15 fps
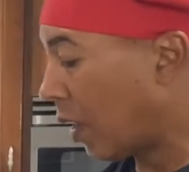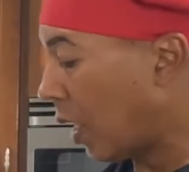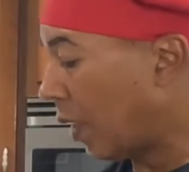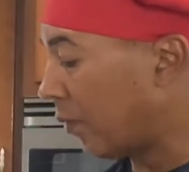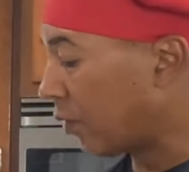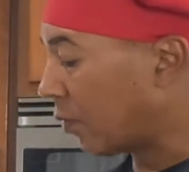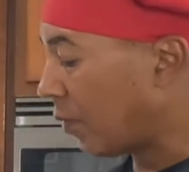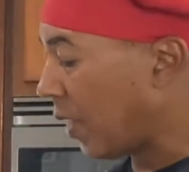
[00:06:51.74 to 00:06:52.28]

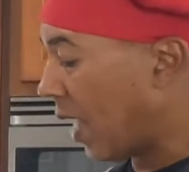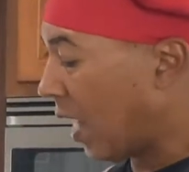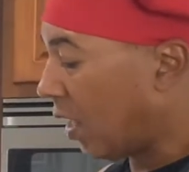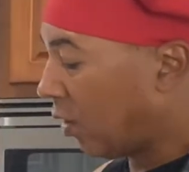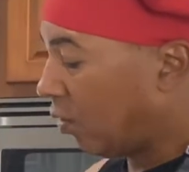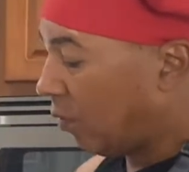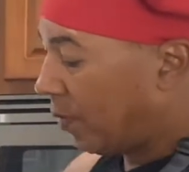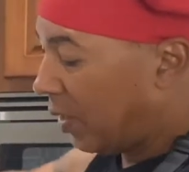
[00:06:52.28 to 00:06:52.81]
Just want to add a
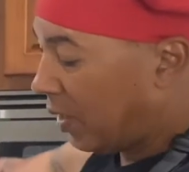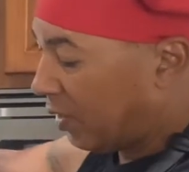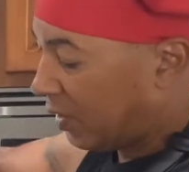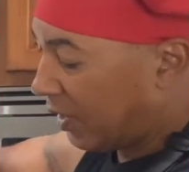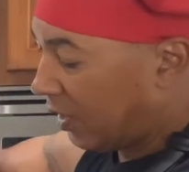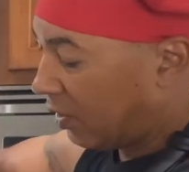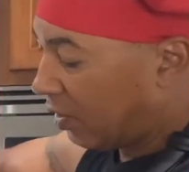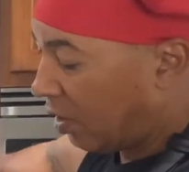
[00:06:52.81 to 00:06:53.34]
little bit of the
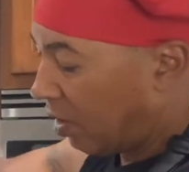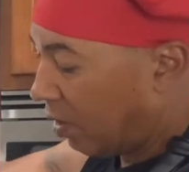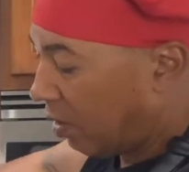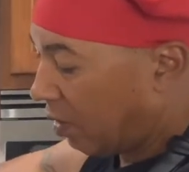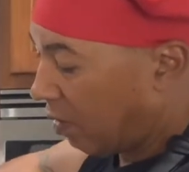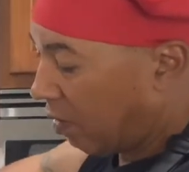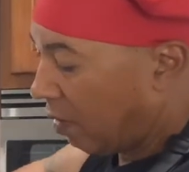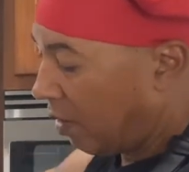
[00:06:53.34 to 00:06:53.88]
sea salt,
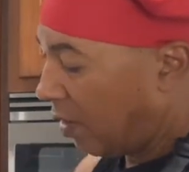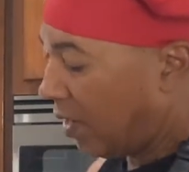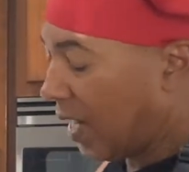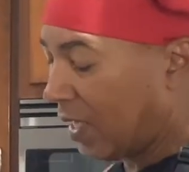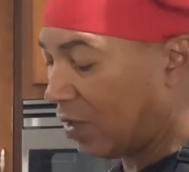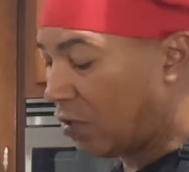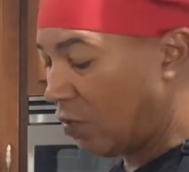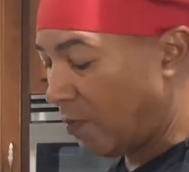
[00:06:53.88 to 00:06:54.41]
not
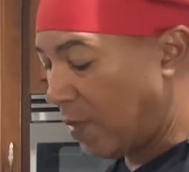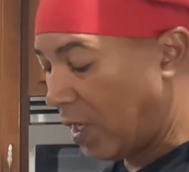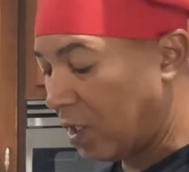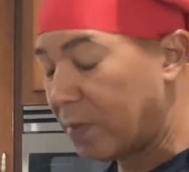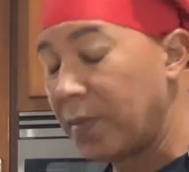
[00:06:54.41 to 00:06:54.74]
too much,